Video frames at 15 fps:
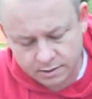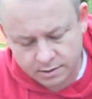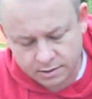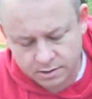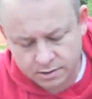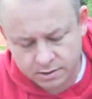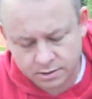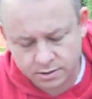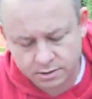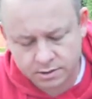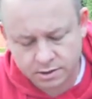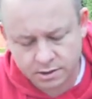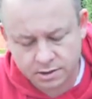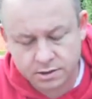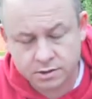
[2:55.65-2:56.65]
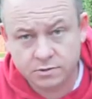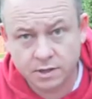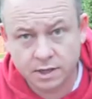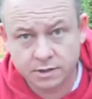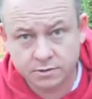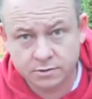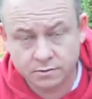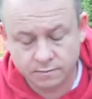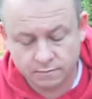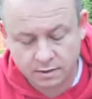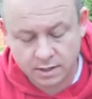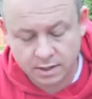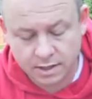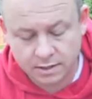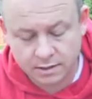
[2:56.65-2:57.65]
This is usually a structure of
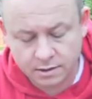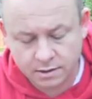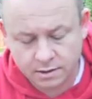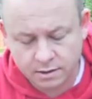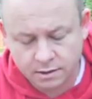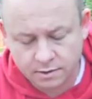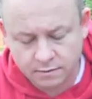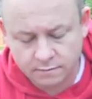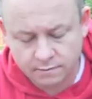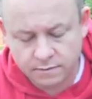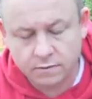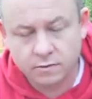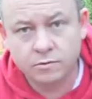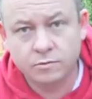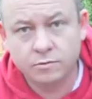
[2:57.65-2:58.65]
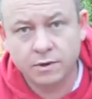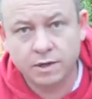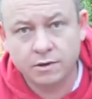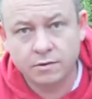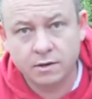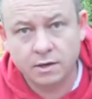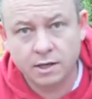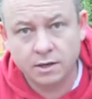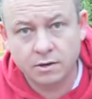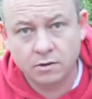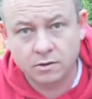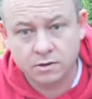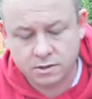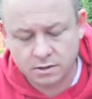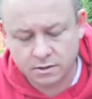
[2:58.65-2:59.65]
lead filled with lead
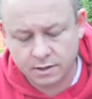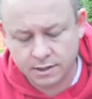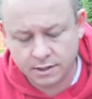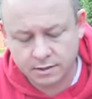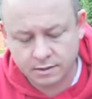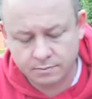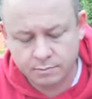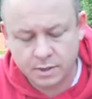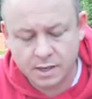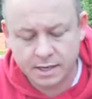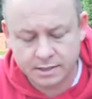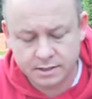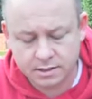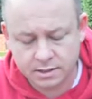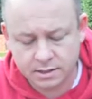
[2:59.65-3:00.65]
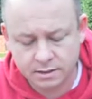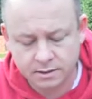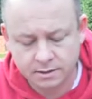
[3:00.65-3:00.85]
oxide paste.